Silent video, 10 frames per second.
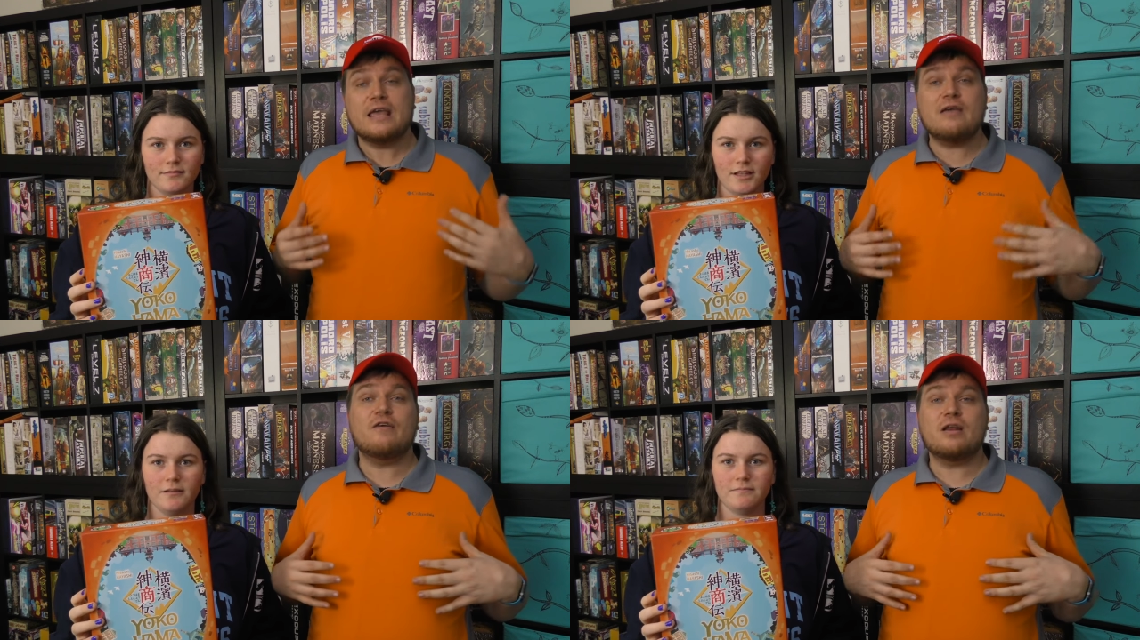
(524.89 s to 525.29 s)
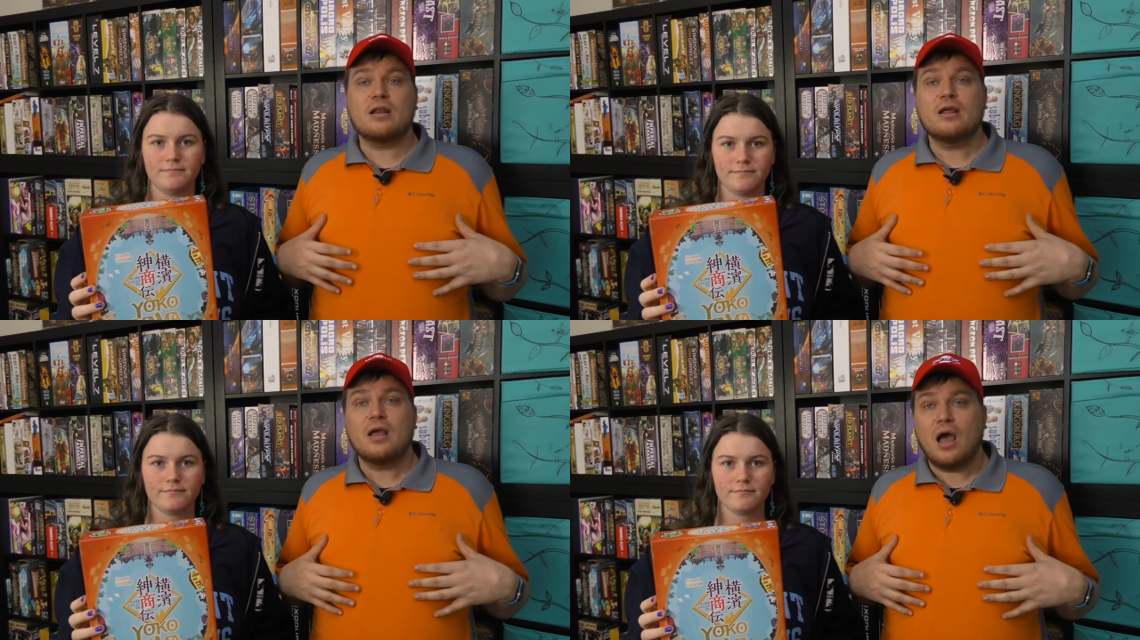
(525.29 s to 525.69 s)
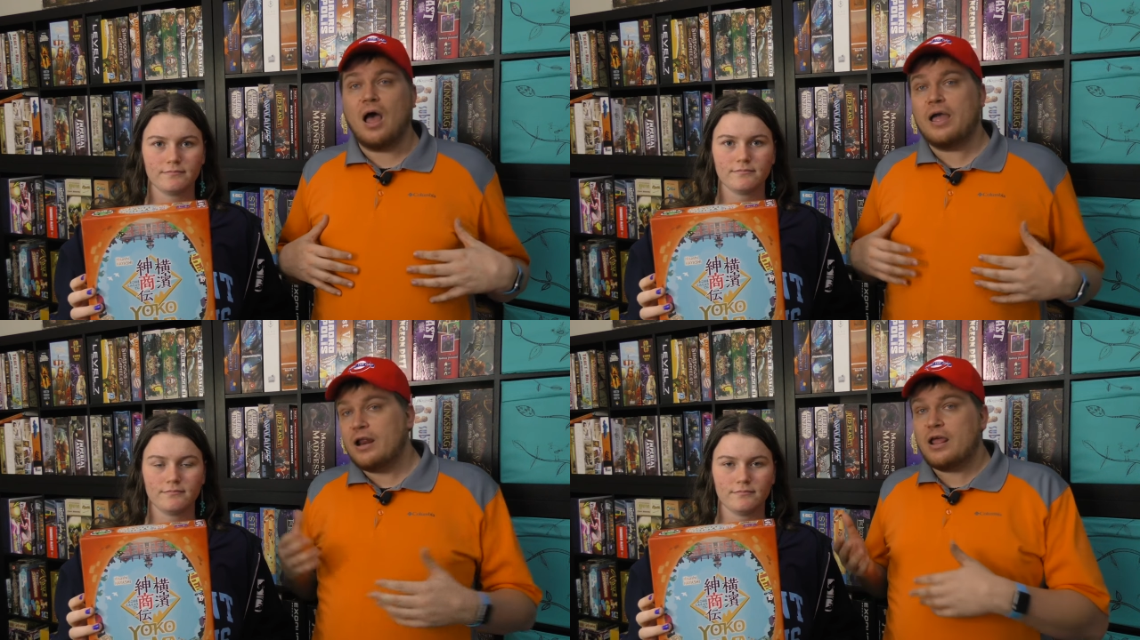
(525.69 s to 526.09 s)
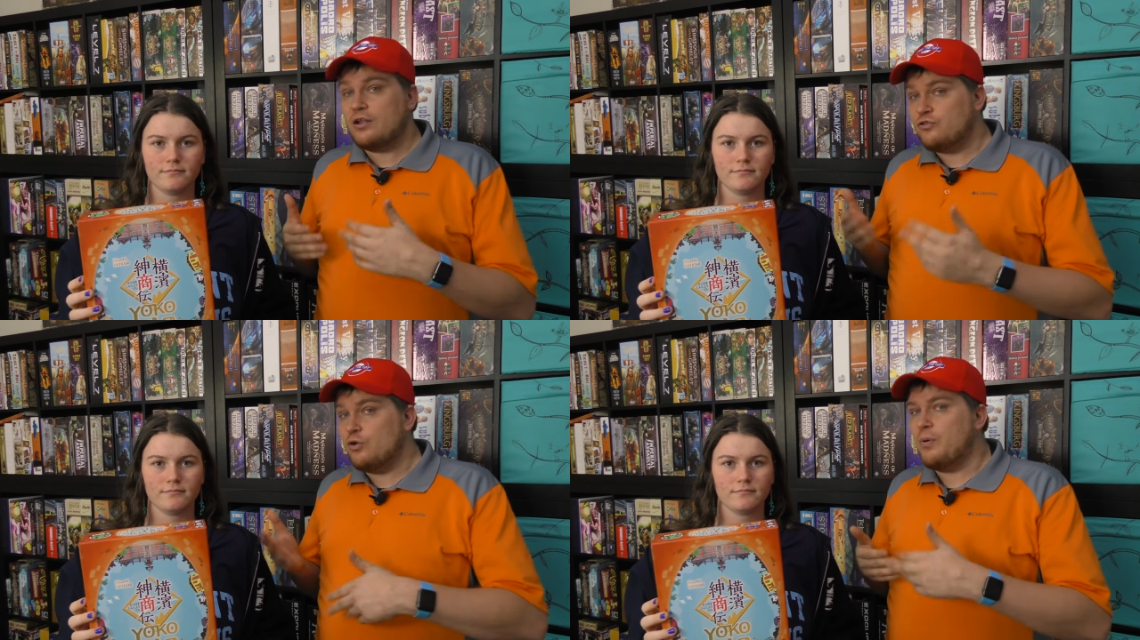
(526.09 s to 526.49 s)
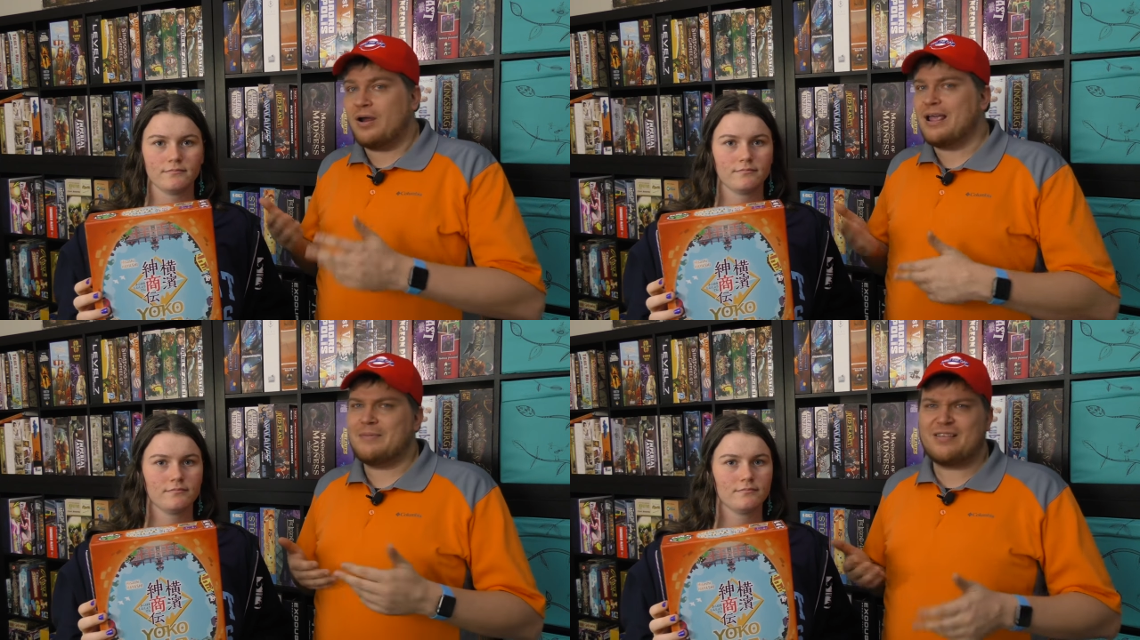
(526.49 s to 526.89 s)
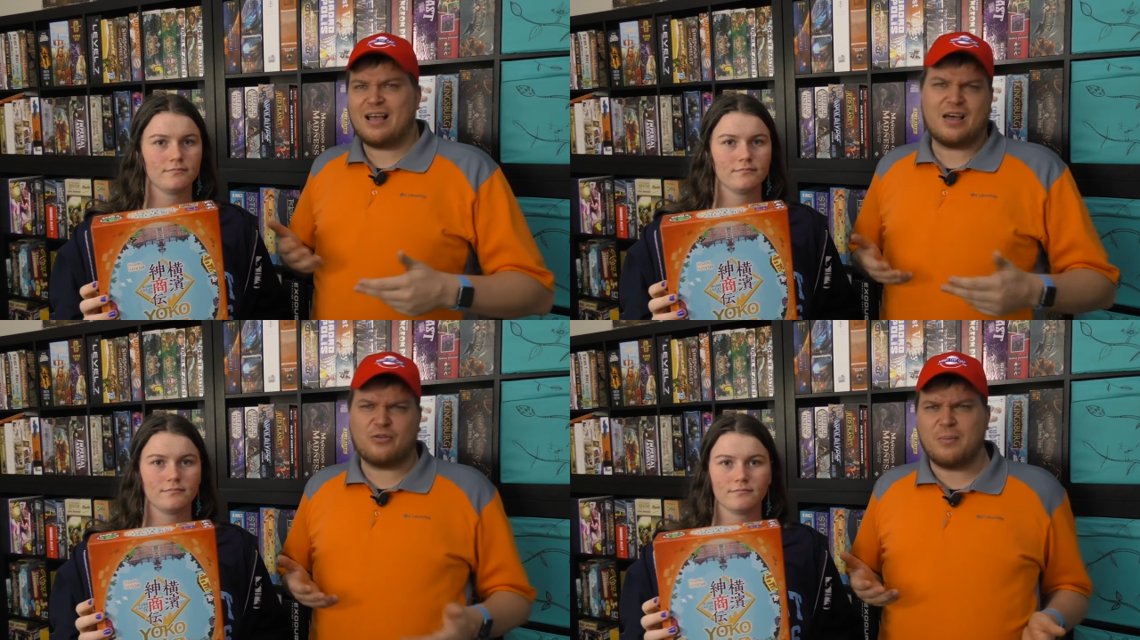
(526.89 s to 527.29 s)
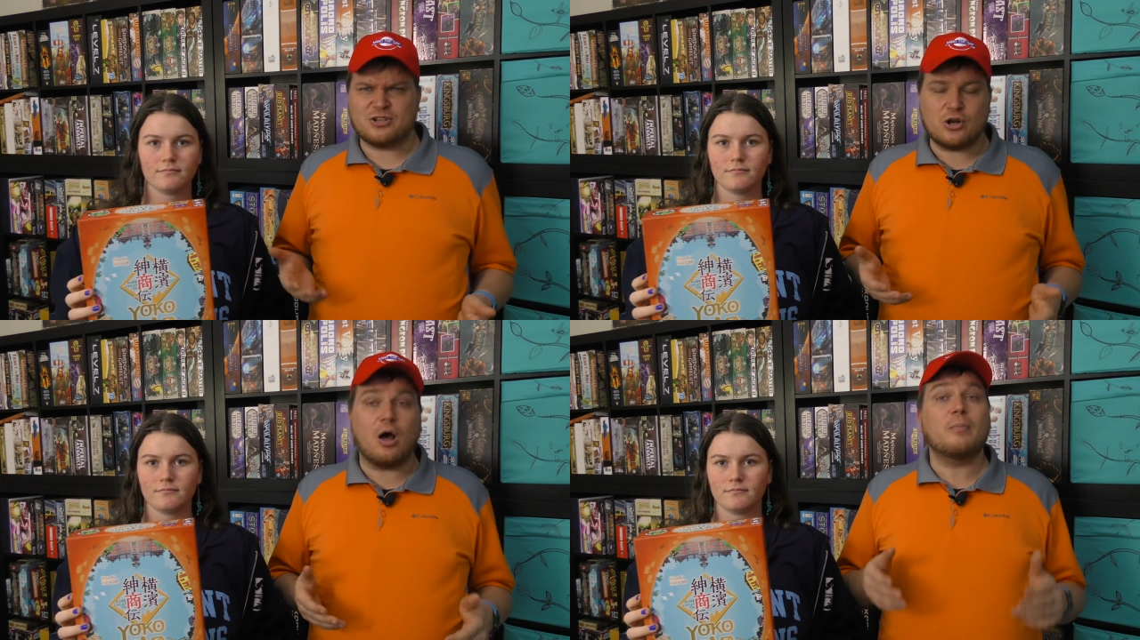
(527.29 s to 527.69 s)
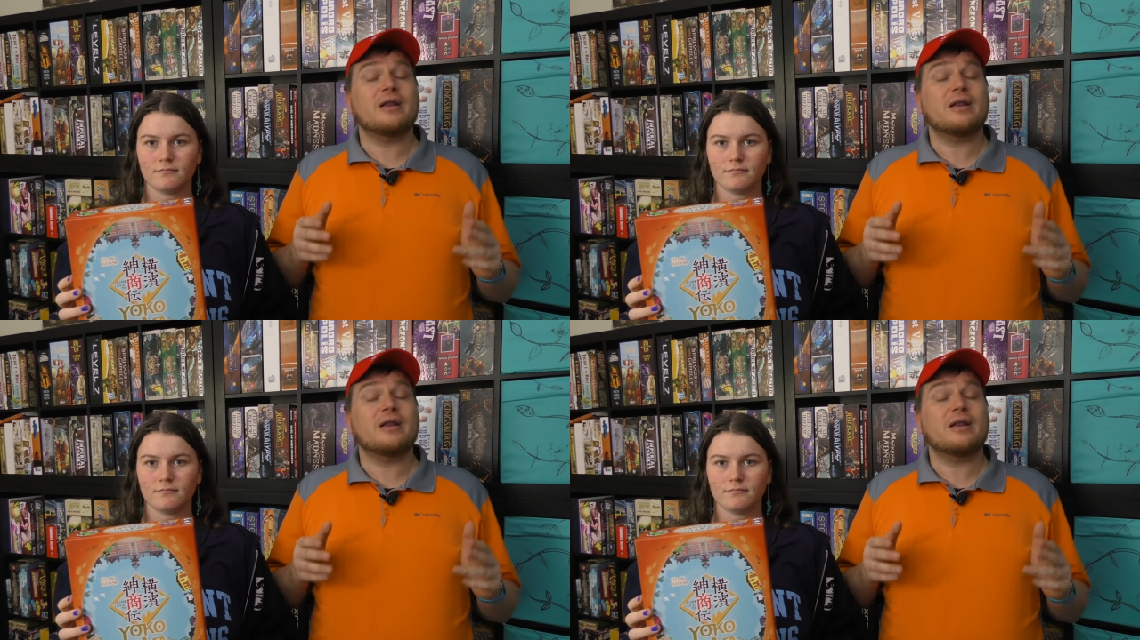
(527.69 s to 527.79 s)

Speaker 1: Even uh, in a, in a two-player game, it's not cutthroat much at all.